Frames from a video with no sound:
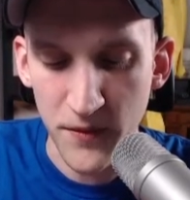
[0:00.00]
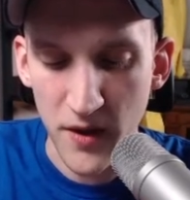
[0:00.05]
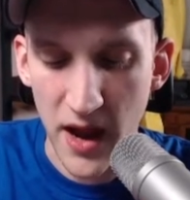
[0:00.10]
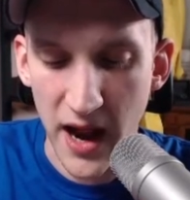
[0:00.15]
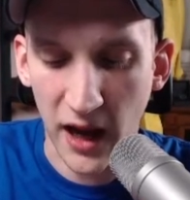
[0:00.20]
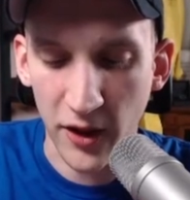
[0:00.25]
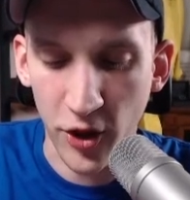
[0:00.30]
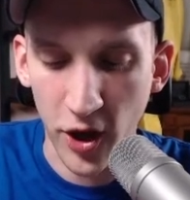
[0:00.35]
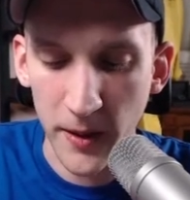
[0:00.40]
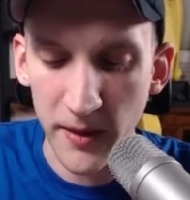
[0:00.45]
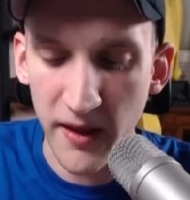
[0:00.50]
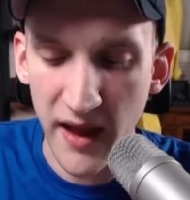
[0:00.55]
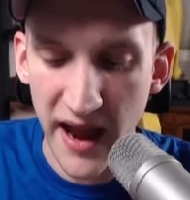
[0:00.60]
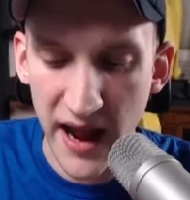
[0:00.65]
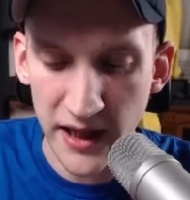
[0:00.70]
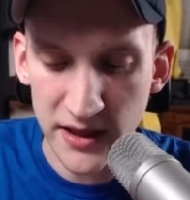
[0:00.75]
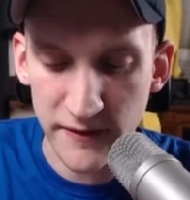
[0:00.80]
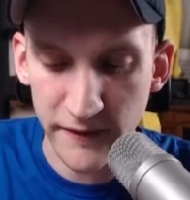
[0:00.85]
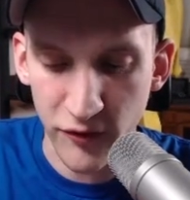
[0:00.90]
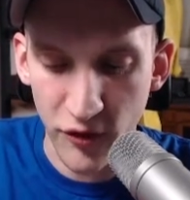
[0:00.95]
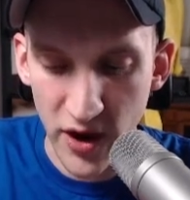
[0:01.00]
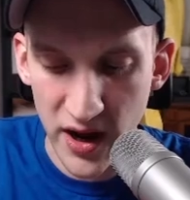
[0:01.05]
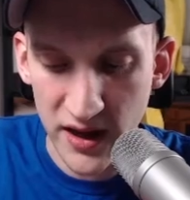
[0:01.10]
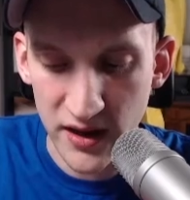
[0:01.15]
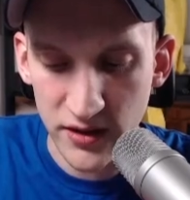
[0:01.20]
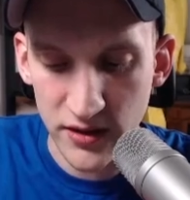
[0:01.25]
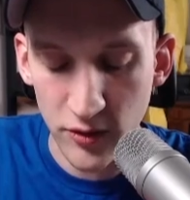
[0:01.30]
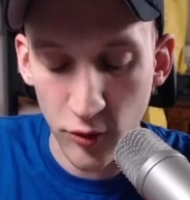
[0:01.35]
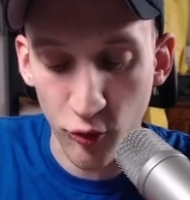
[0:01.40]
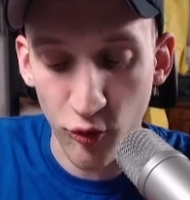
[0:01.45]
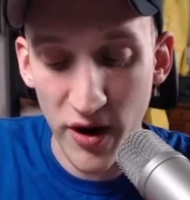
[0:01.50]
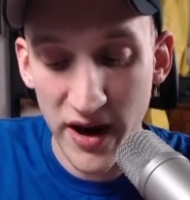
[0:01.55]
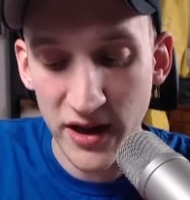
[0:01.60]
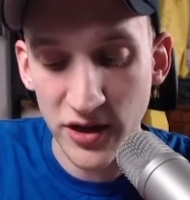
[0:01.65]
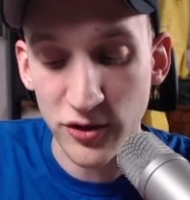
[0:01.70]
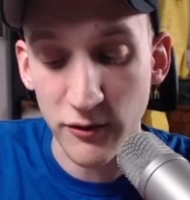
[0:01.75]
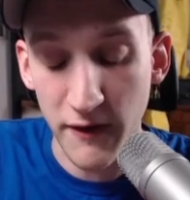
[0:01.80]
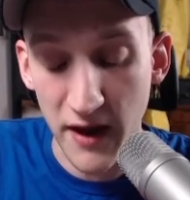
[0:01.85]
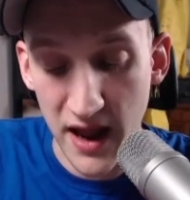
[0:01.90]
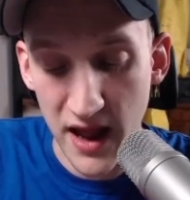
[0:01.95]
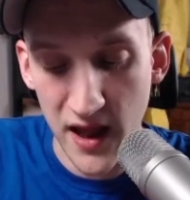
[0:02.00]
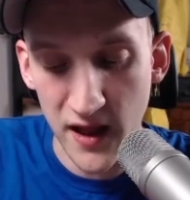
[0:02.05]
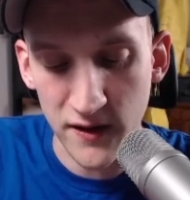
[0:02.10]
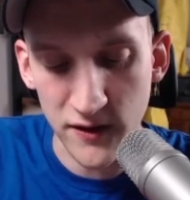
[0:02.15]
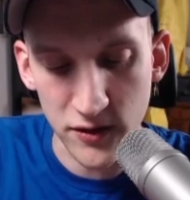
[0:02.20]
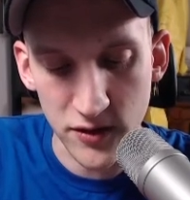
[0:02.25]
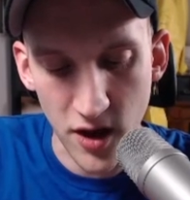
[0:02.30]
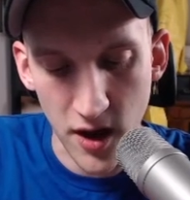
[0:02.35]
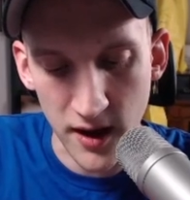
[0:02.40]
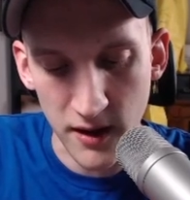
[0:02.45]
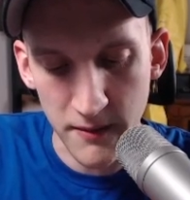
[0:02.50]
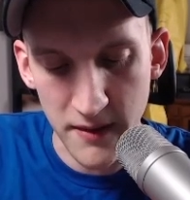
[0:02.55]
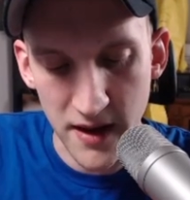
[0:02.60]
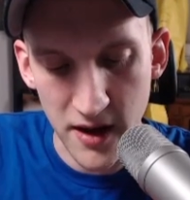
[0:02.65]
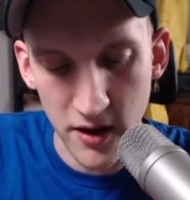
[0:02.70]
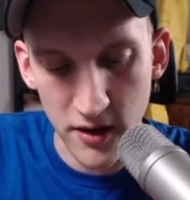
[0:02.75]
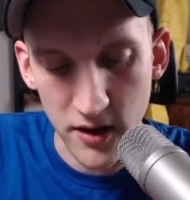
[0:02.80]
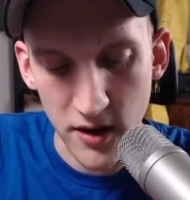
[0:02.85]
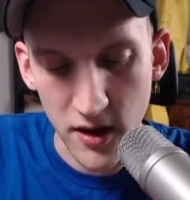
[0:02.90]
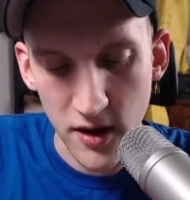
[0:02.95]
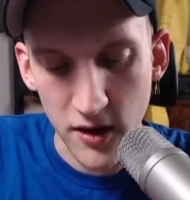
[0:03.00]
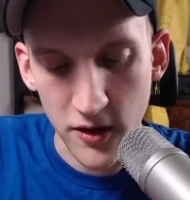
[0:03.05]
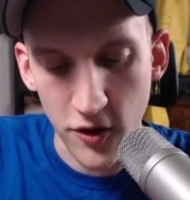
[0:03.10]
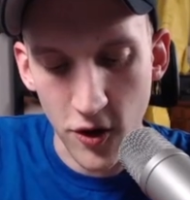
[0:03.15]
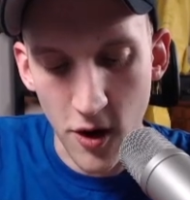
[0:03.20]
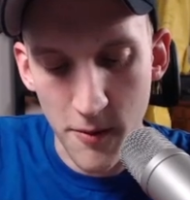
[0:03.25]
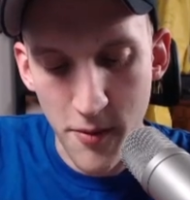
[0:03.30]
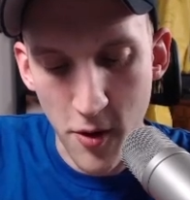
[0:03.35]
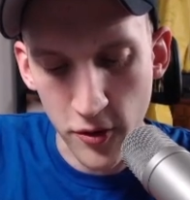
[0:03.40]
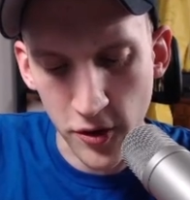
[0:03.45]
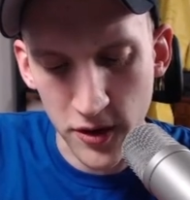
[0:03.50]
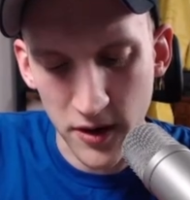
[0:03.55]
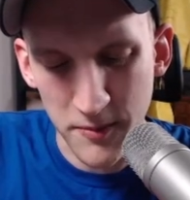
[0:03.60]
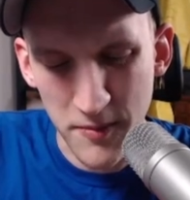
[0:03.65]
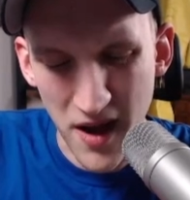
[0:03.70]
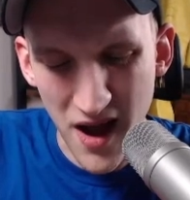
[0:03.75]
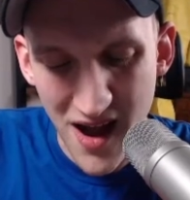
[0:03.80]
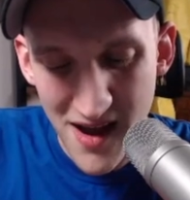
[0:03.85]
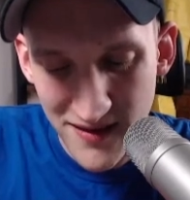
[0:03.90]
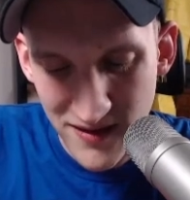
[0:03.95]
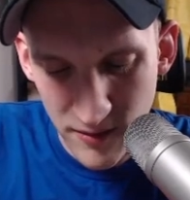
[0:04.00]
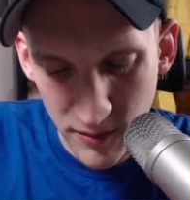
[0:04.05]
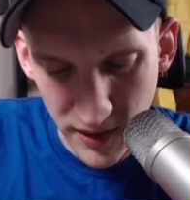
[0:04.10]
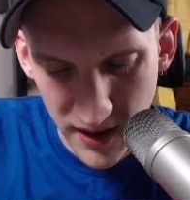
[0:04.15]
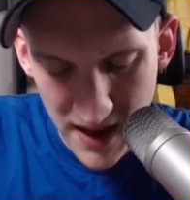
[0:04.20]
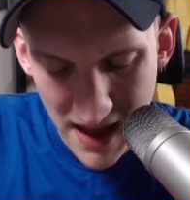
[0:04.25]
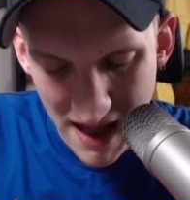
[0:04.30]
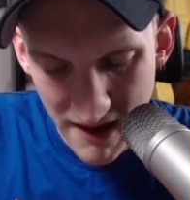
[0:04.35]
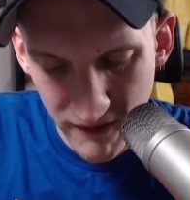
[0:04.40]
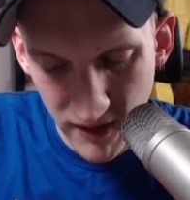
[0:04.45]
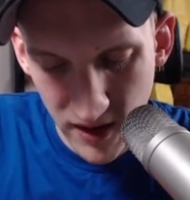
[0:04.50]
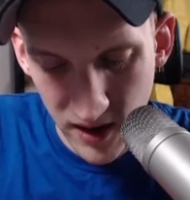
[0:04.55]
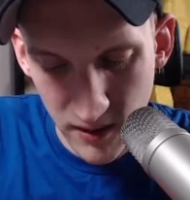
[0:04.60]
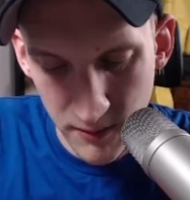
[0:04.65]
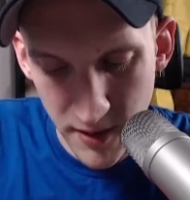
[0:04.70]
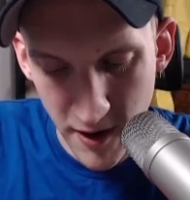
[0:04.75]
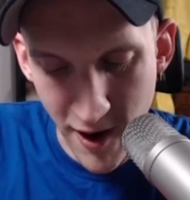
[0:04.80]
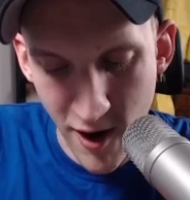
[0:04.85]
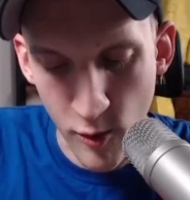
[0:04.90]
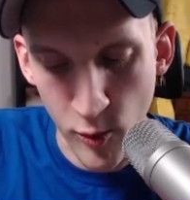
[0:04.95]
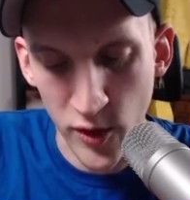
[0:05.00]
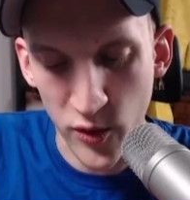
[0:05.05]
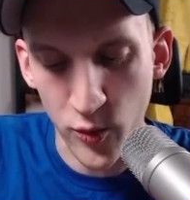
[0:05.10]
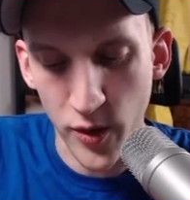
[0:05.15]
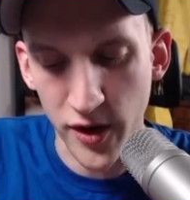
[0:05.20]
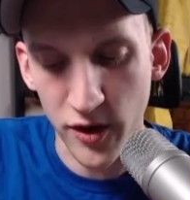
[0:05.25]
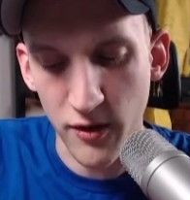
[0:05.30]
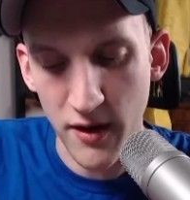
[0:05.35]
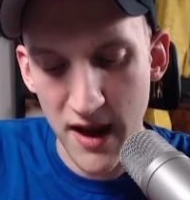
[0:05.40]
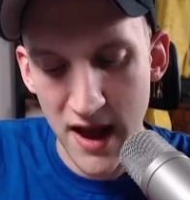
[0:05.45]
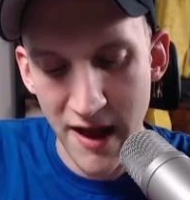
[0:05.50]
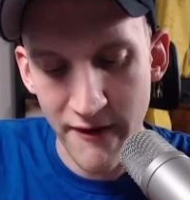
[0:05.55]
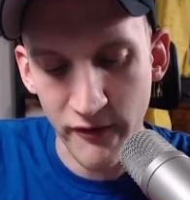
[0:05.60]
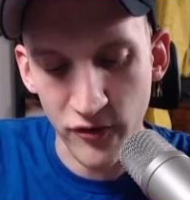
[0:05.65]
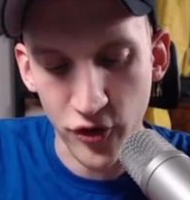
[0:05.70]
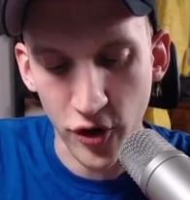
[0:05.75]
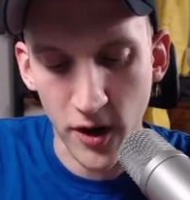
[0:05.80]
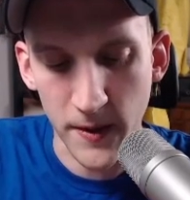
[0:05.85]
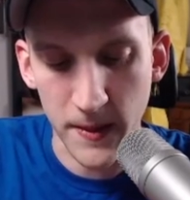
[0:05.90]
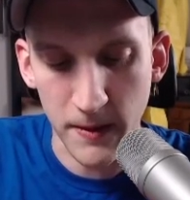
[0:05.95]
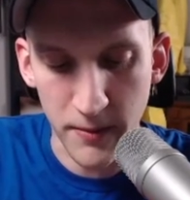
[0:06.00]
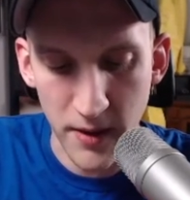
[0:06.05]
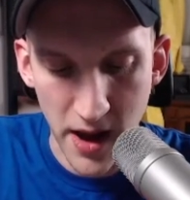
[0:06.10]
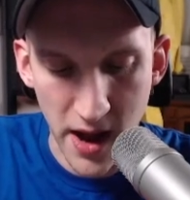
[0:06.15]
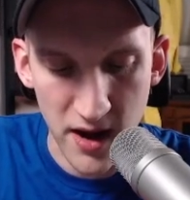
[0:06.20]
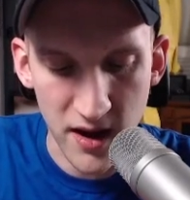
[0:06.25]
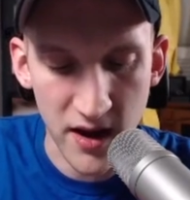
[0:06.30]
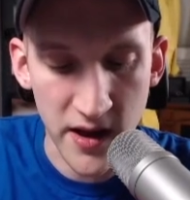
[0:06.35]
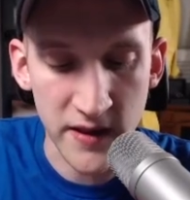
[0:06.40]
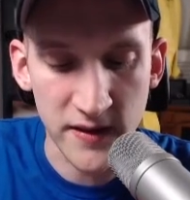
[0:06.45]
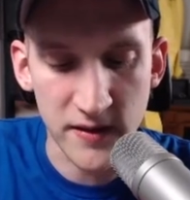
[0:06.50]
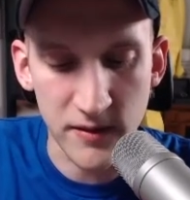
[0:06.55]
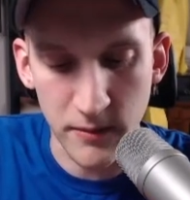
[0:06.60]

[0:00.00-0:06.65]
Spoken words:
I can look at the range of hands you talk about your opponent possibly having, compare it with what you have, and look at the pot odds and